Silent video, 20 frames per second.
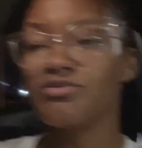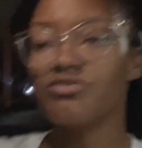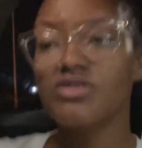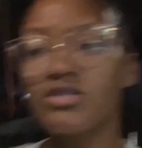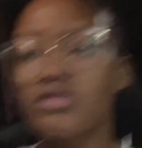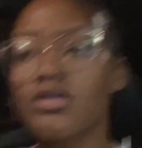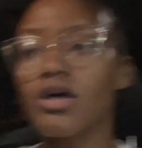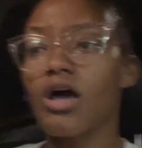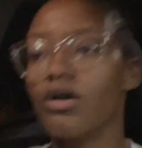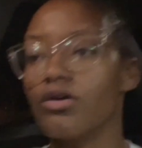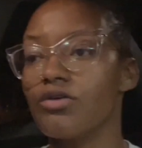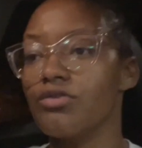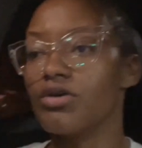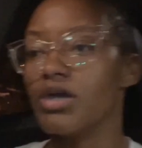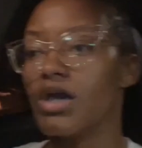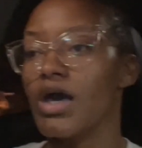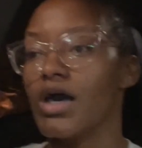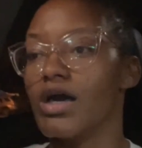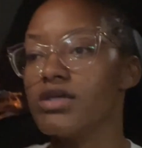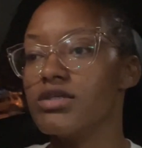just hungry,
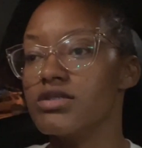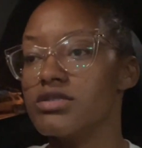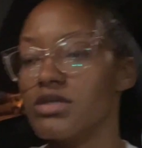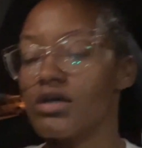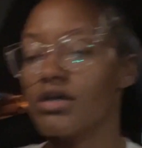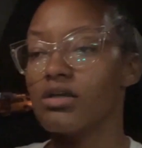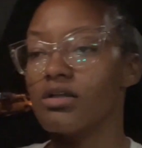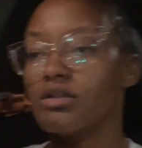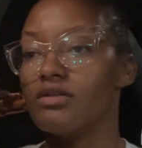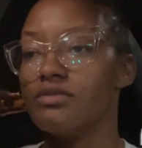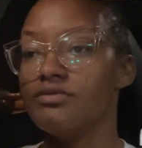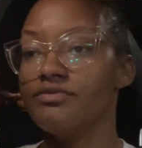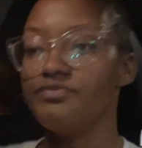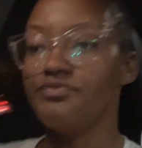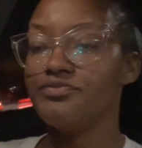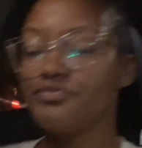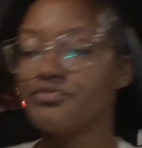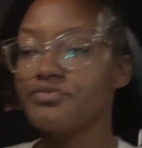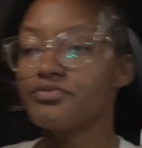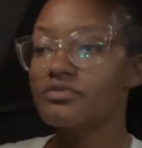guys.
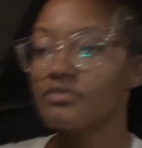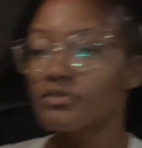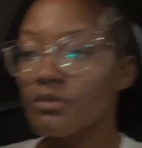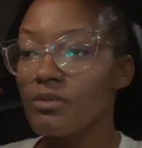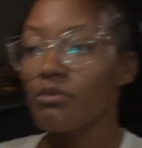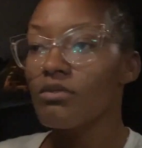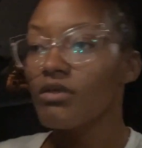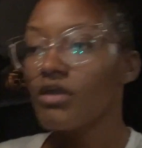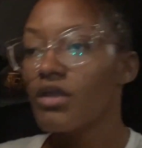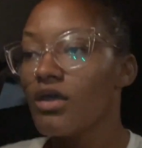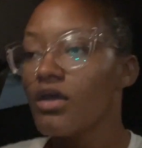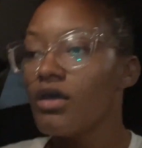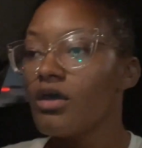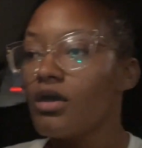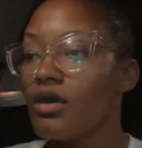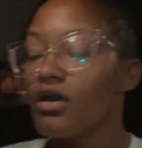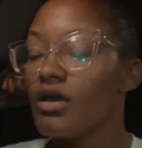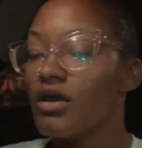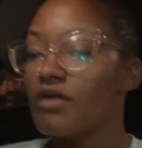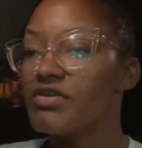
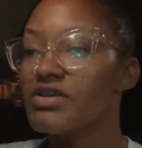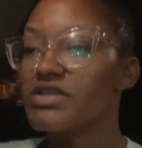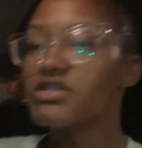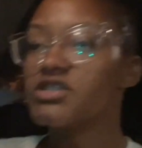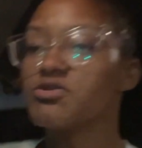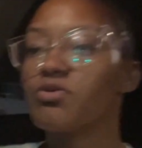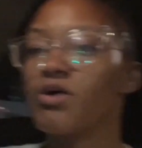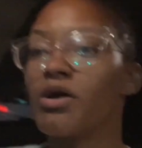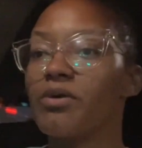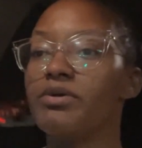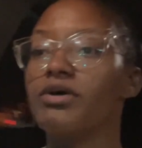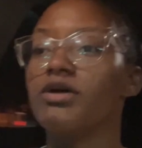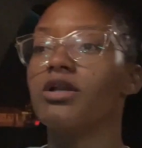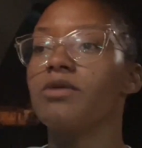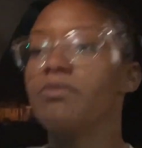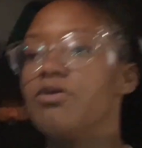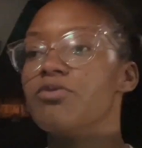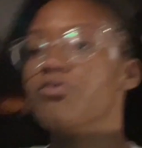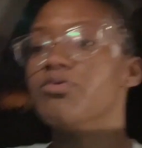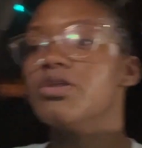And this is probably going to
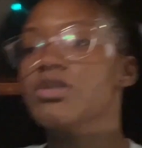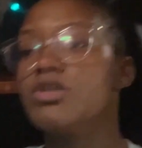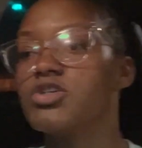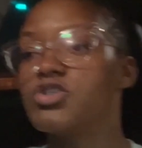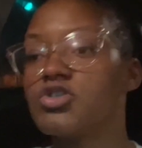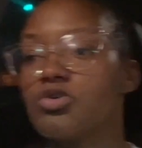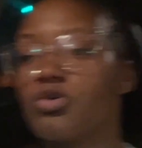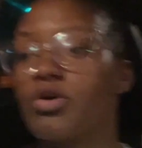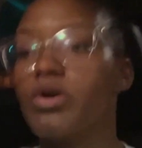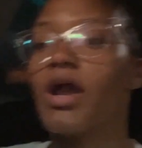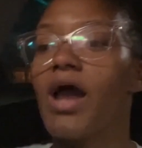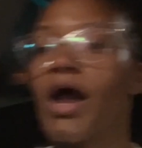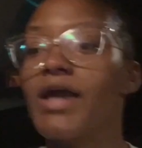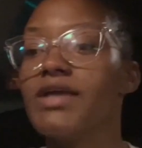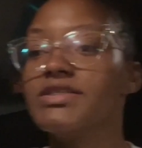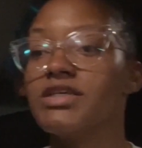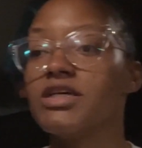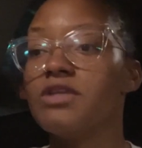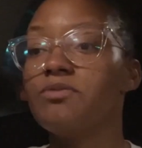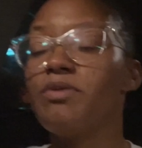be really short. I
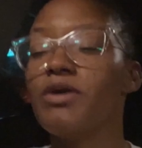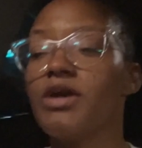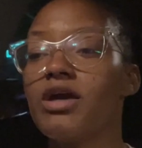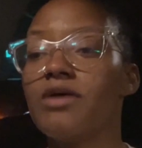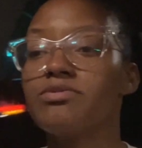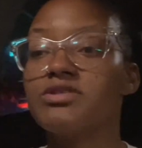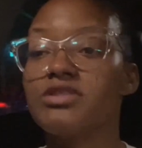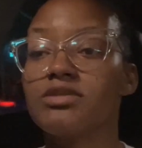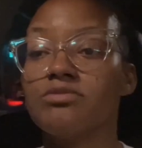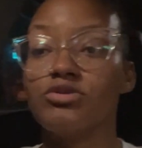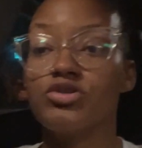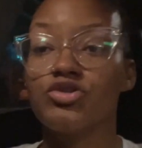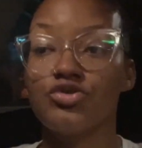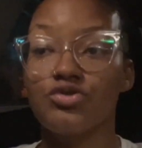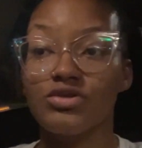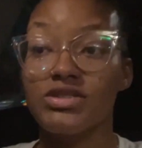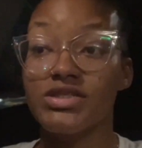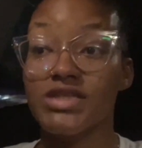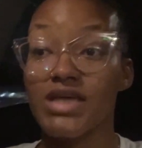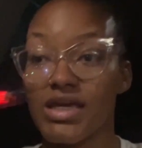did pick up some
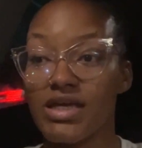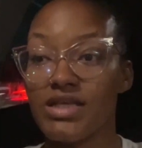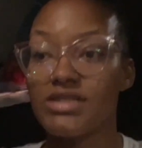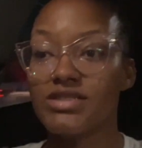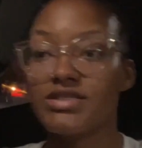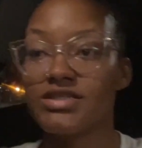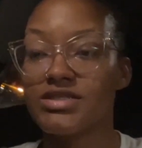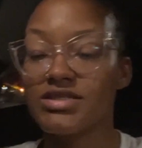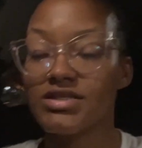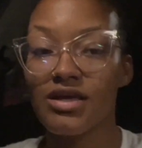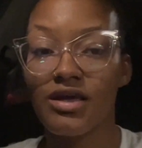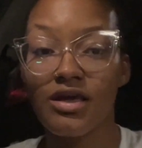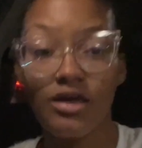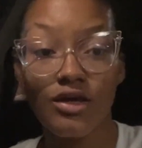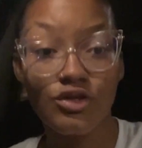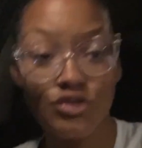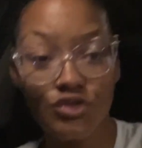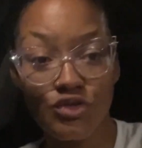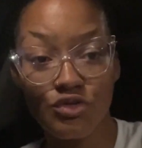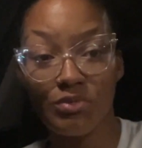medjool dates
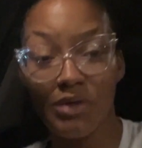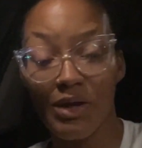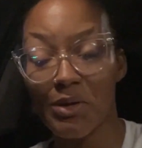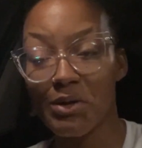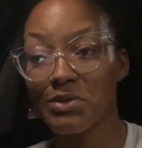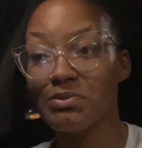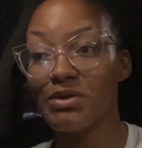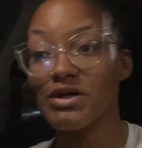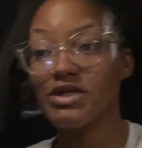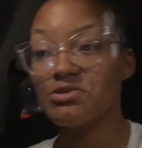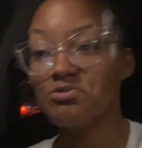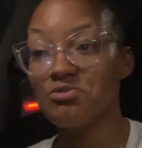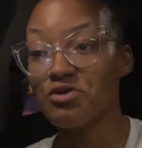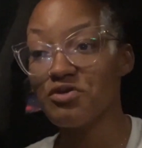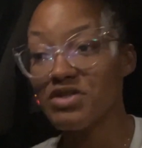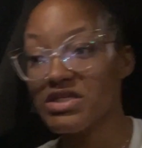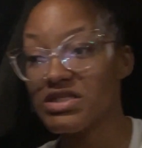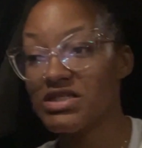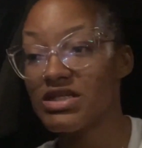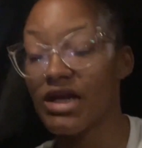to make with my
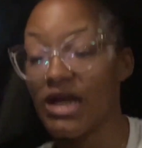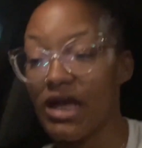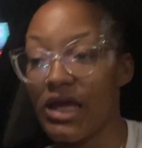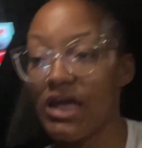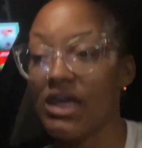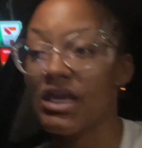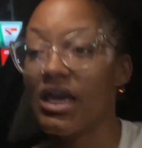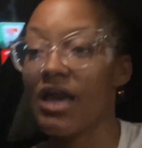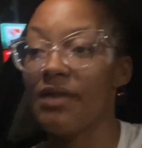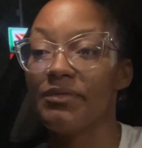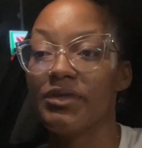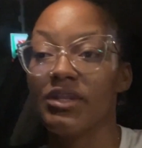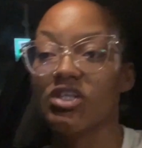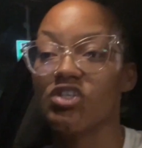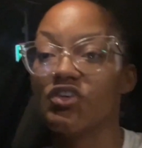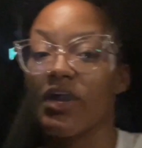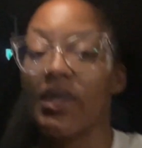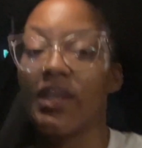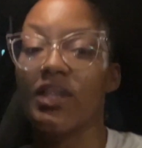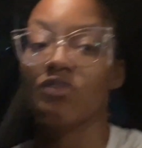smoothie tonight. I'm going to
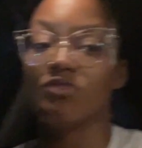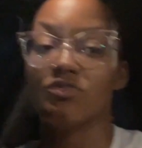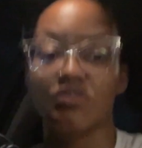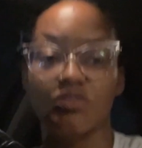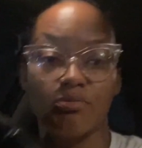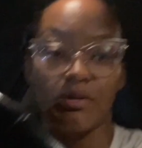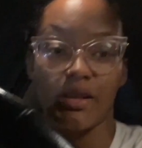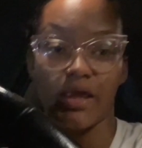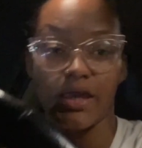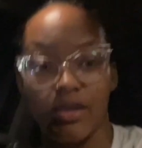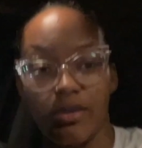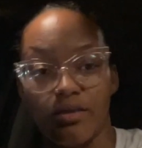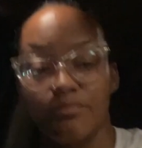try to do some, like,